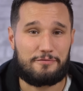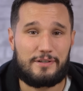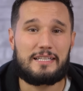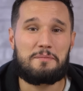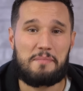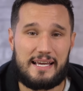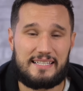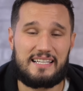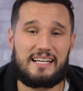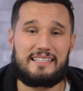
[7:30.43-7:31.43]
really
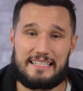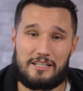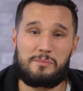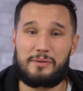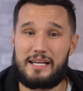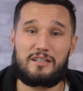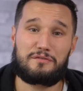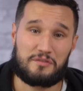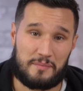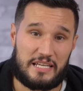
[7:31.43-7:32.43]
makes it a deal breaker
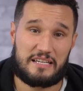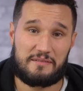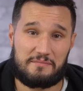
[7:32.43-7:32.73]
for me.